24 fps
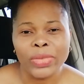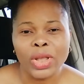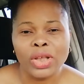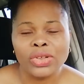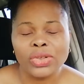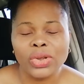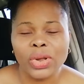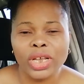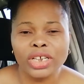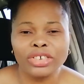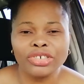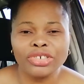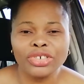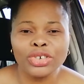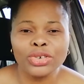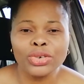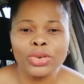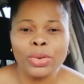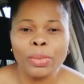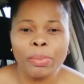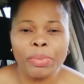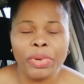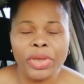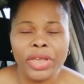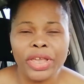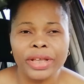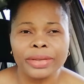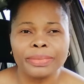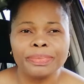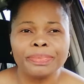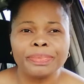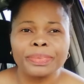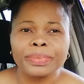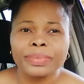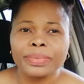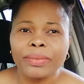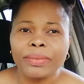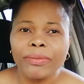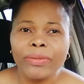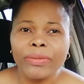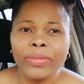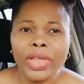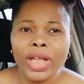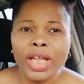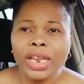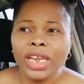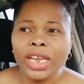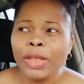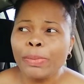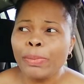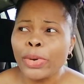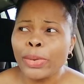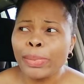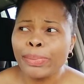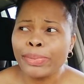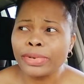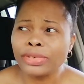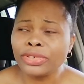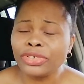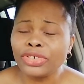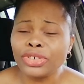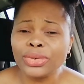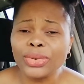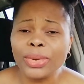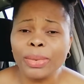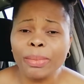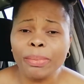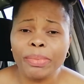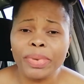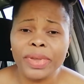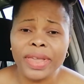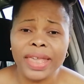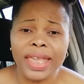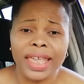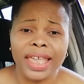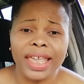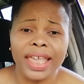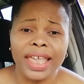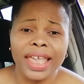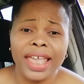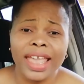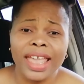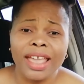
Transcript: So it shouldn't be, the purpose shouldn't be